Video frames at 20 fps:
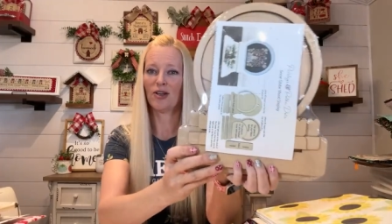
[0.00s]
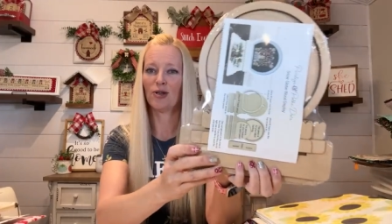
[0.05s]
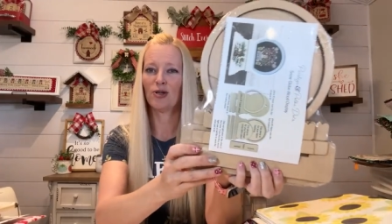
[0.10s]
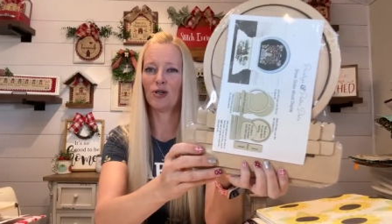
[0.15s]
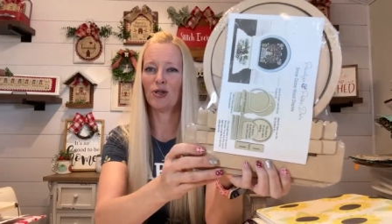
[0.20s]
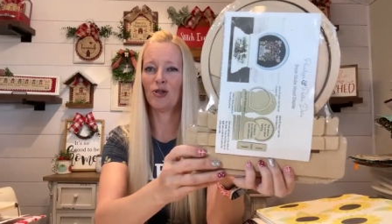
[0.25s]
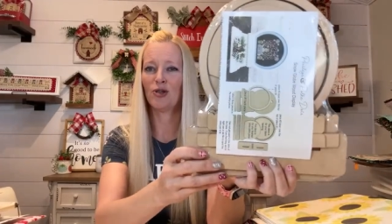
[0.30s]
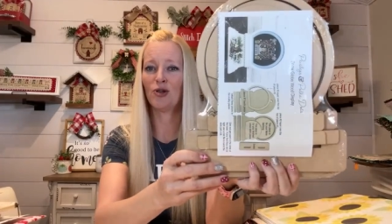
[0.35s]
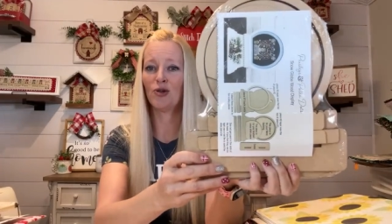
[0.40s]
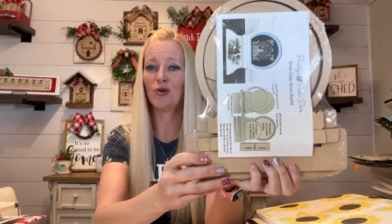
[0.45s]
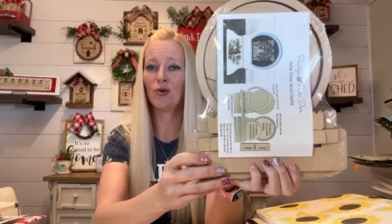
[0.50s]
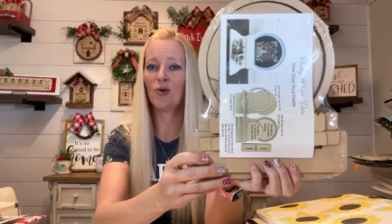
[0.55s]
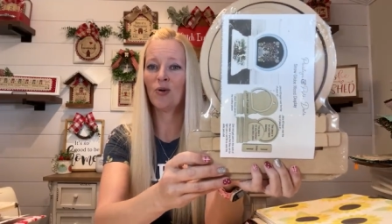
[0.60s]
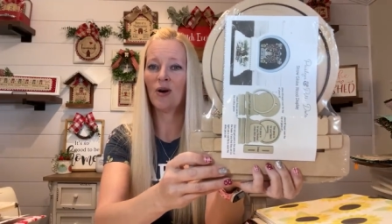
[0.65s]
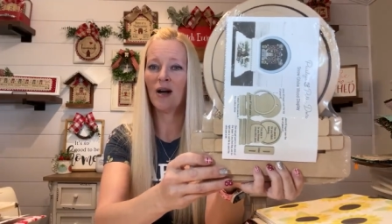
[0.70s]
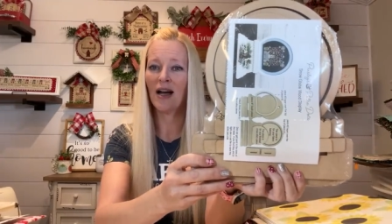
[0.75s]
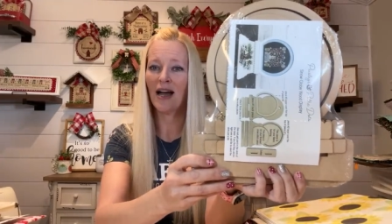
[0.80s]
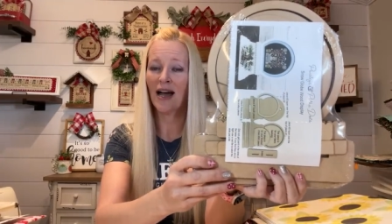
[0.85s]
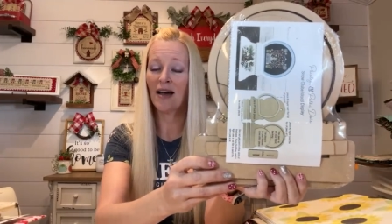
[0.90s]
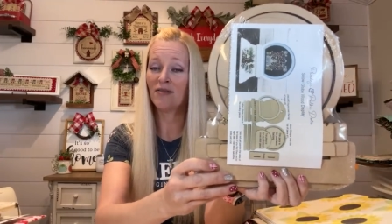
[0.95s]

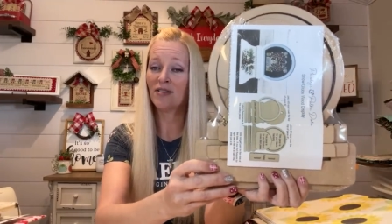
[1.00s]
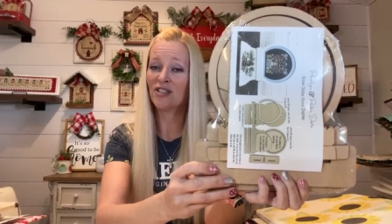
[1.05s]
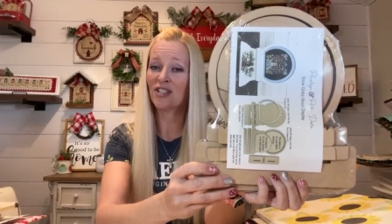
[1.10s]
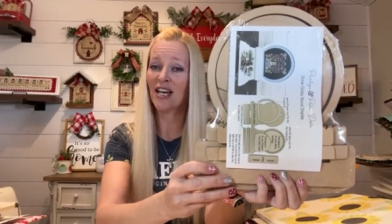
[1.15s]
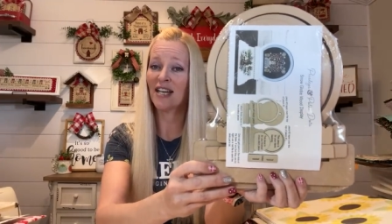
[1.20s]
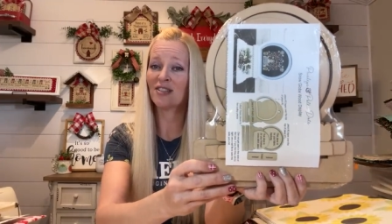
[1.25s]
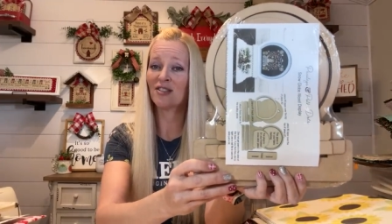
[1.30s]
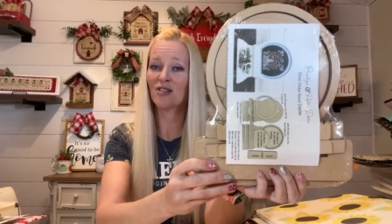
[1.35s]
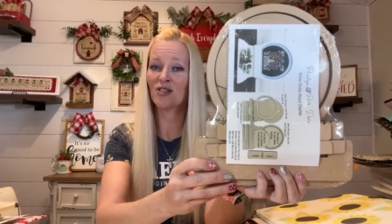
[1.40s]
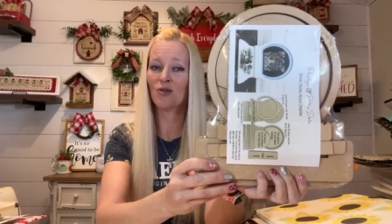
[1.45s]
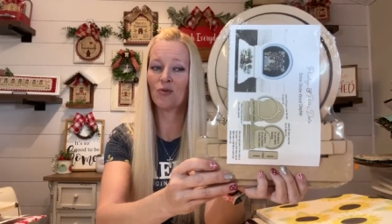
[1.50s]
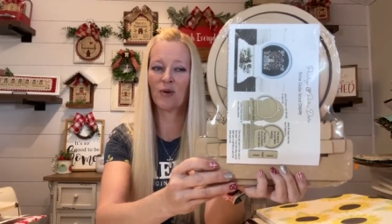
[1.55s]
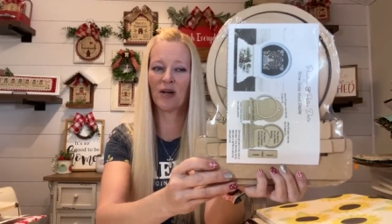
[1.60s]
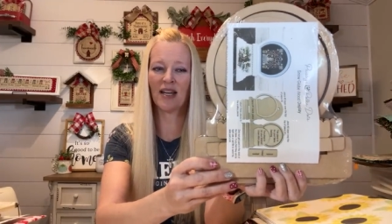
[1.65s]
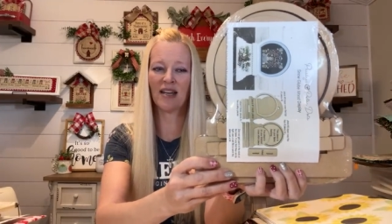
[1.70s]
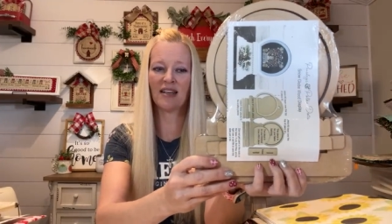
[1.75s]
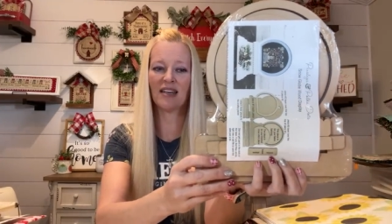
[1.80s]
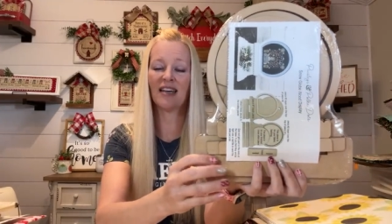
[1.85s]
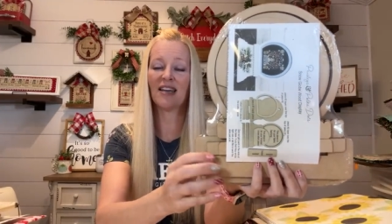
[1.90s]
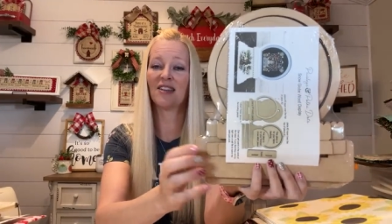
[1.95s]
you have a chance to
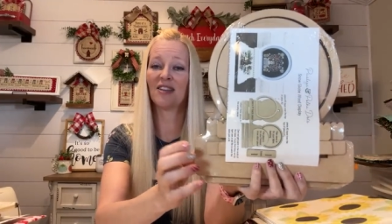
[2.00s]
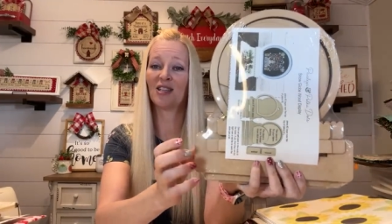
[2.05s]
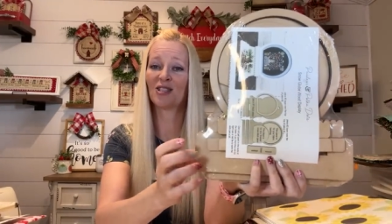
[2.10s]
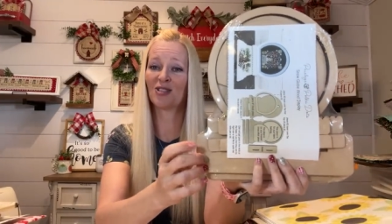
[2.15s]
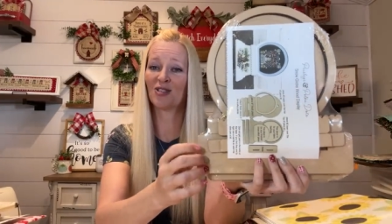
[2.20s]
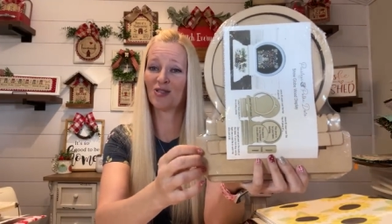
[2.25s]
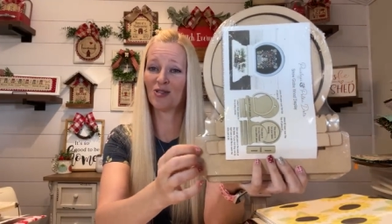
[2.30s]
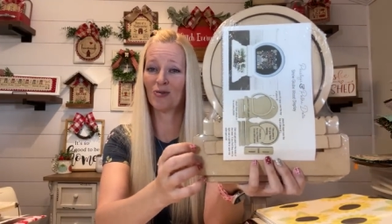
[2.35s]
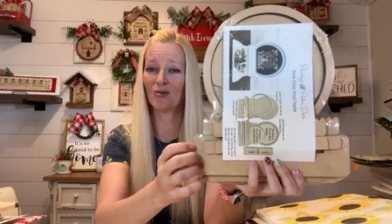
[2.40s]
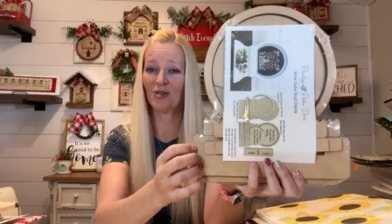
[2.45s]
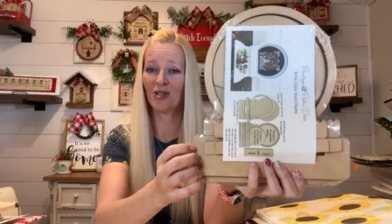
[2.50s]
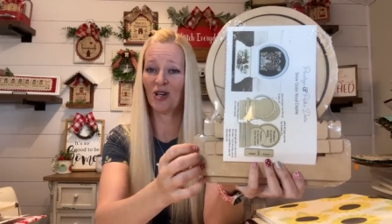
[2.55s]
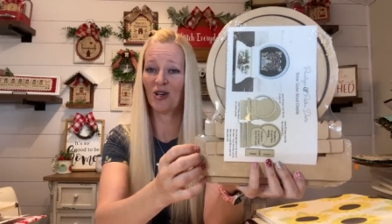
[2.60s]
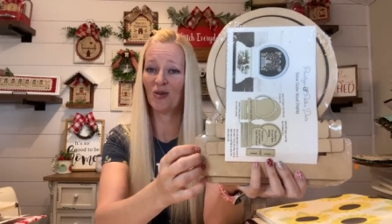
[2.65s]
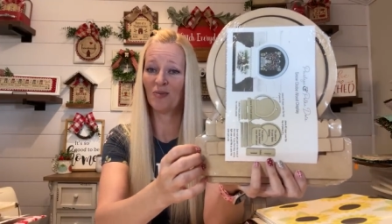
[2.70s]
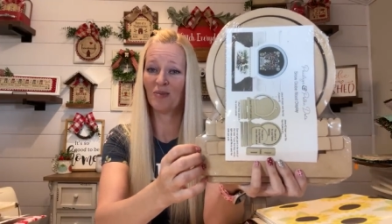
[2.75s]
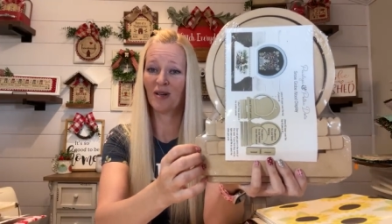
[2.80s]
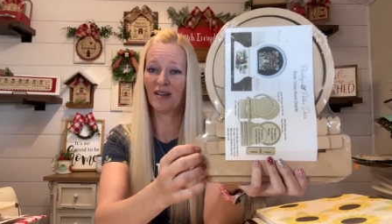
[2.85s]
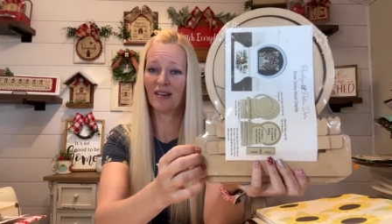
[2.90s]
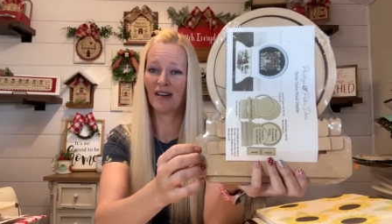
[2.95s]
win the snow
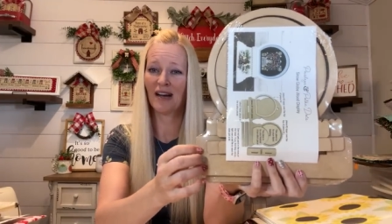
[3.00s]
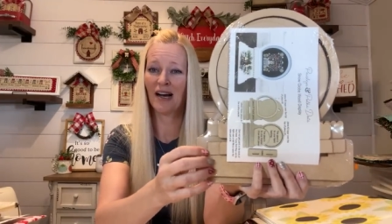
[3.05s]
globe.